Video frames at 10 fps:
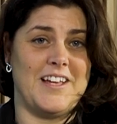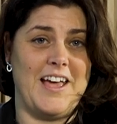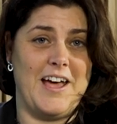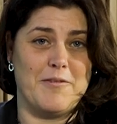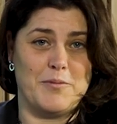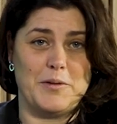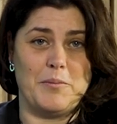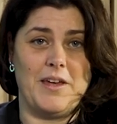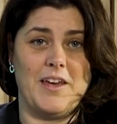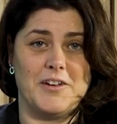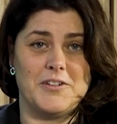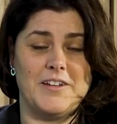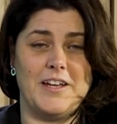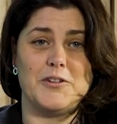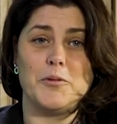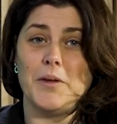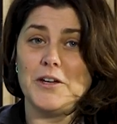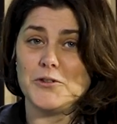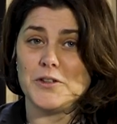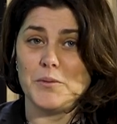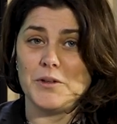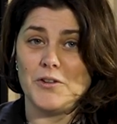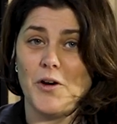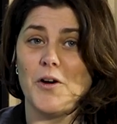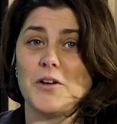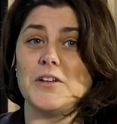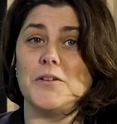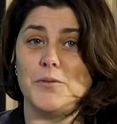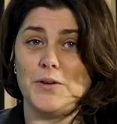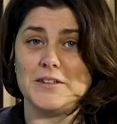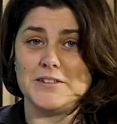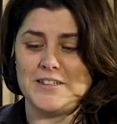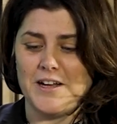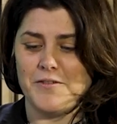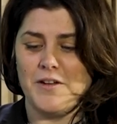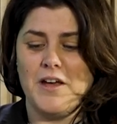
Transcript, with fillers: I have with me here today to make sure that we talk real stuff.